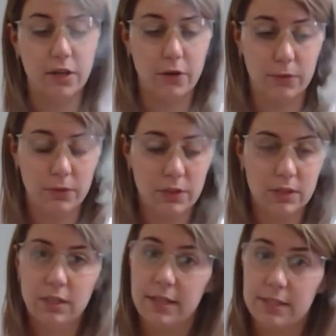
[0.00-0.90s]
cone
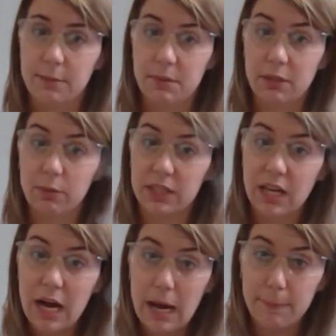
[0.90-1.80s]
something with
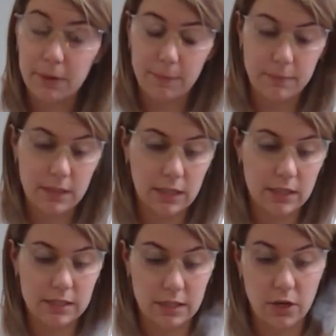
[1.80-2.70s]
copper
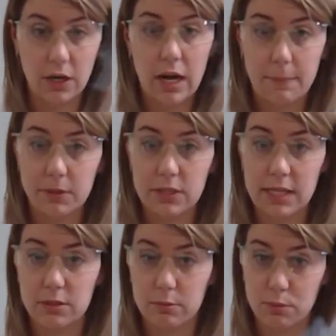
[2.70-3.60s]
because our copper
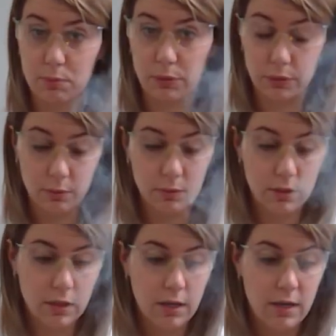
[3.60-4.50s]
test was blue
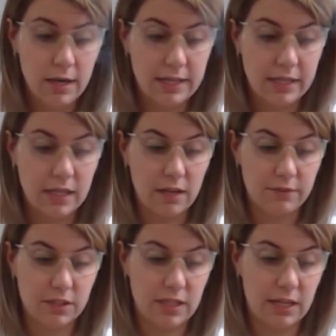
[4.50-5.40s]
and it gave
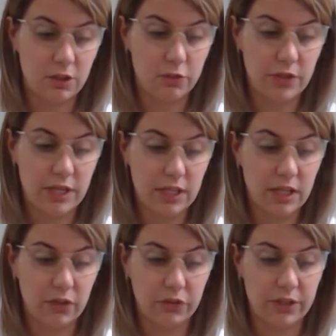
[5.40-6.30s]
us that green
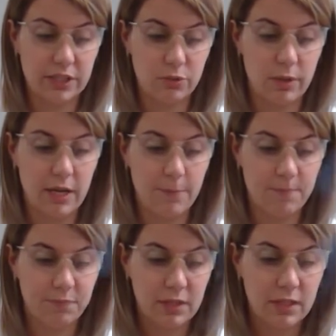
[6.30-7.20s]
color as well.
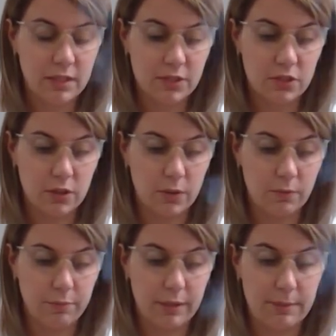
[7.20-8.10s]

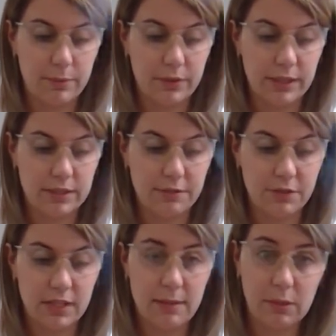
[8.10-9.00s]
So by putting
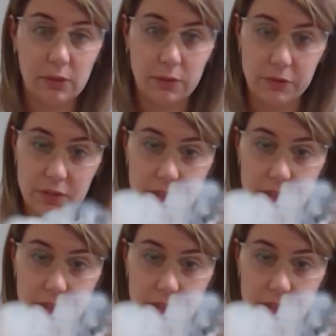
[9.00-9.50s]
different chemicals,